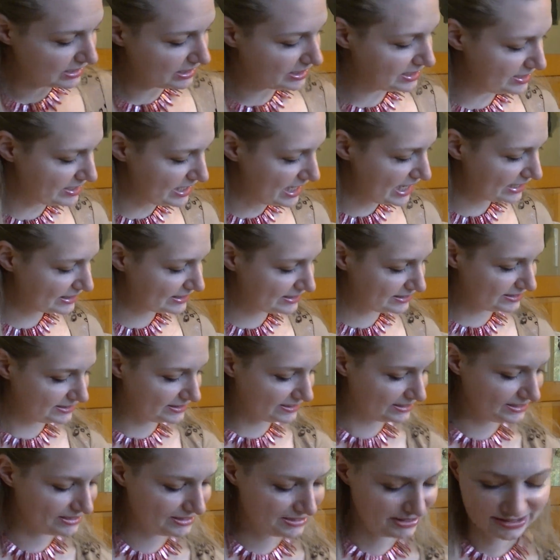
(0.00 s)

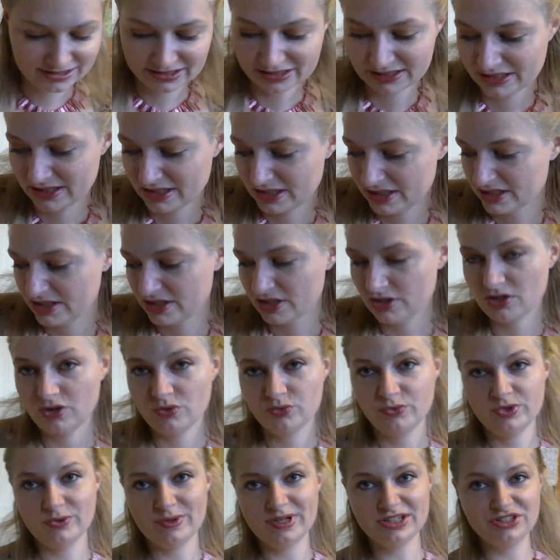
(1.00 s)
Next
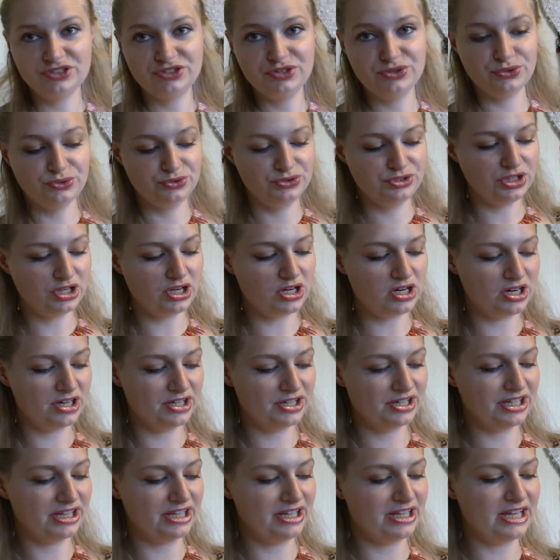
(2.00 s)
we went to
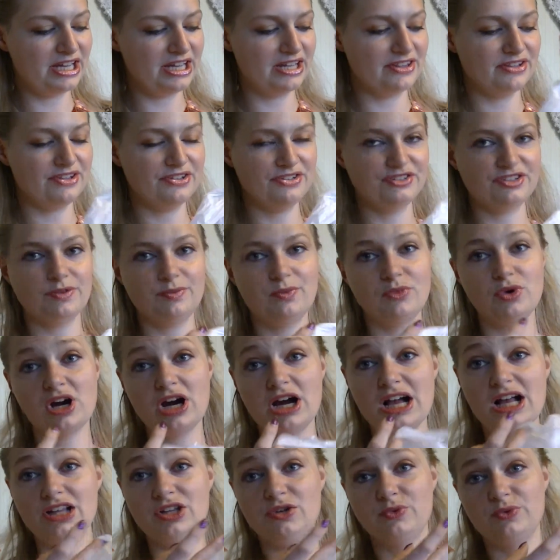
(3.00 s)
Target, and there's some more
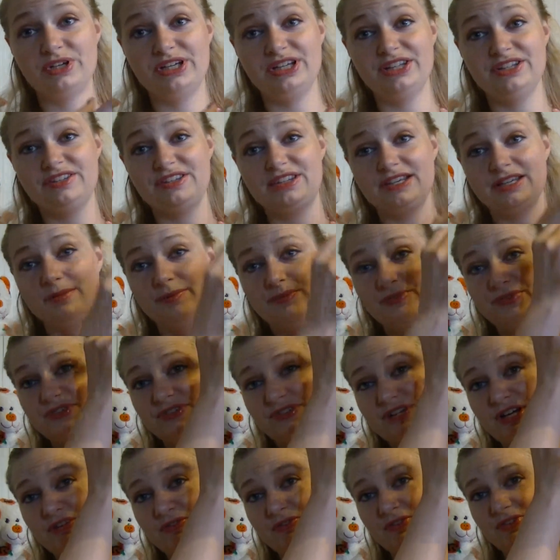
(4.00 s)
Halloween-themed
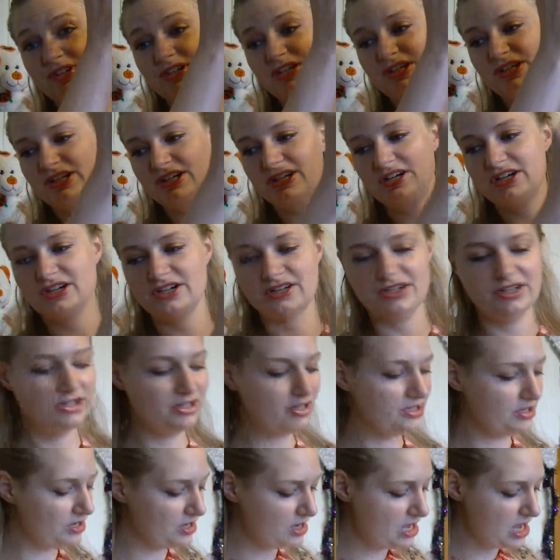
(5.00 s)
stuff here.
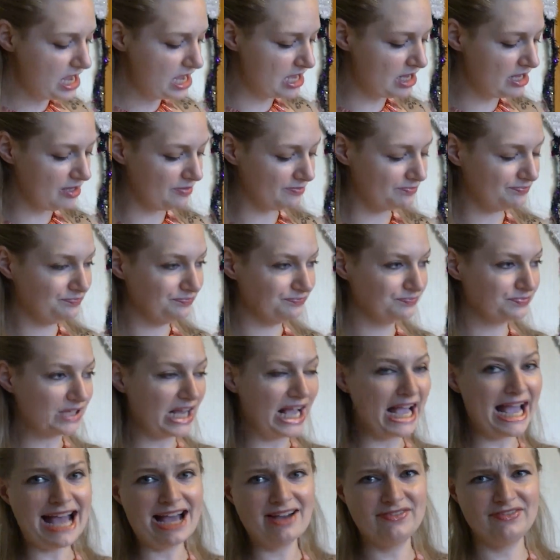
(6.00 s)
Um,
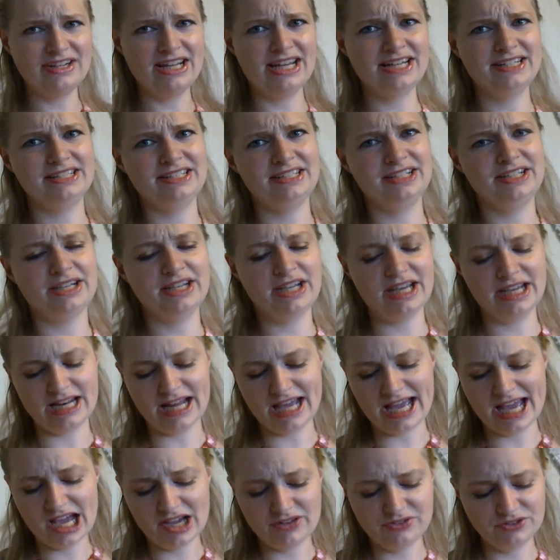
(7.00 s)
I have an idea, and
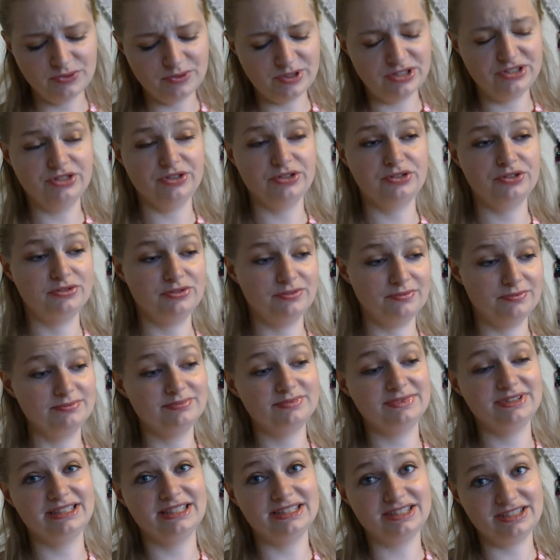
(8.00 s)
I have to wait till...
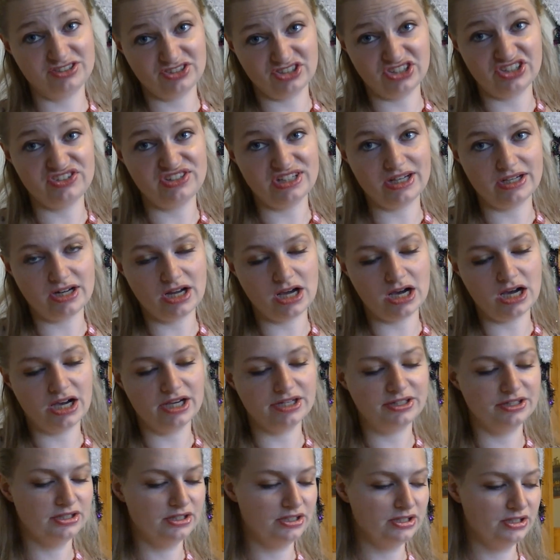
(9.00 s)
This is going to sound
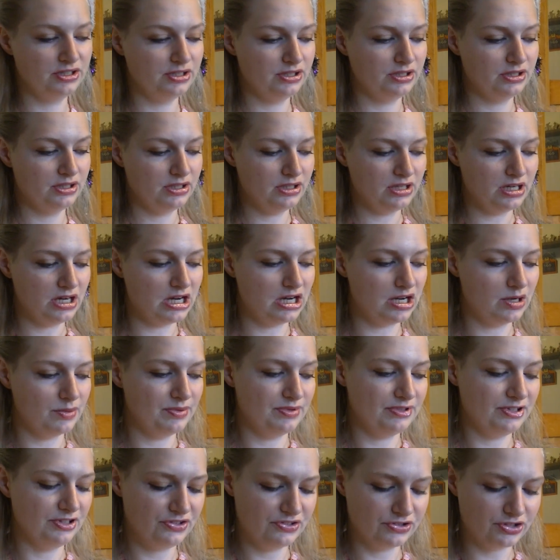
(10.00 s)
odd. Um,
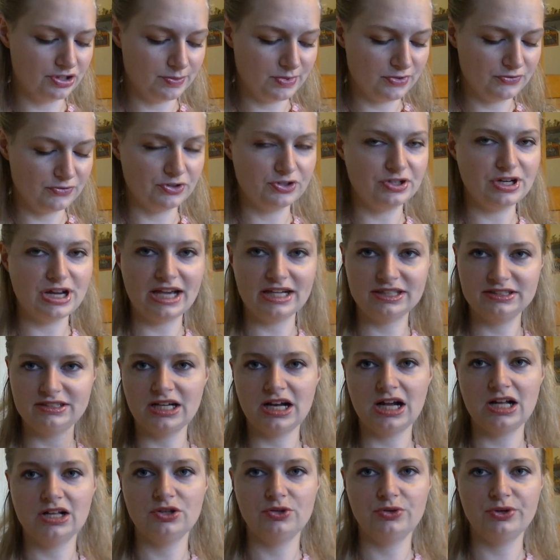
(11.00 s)
this is going to be for next
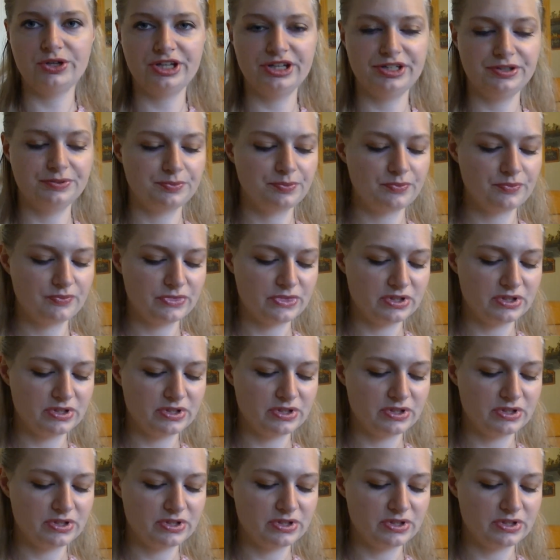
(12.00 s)
Halloween.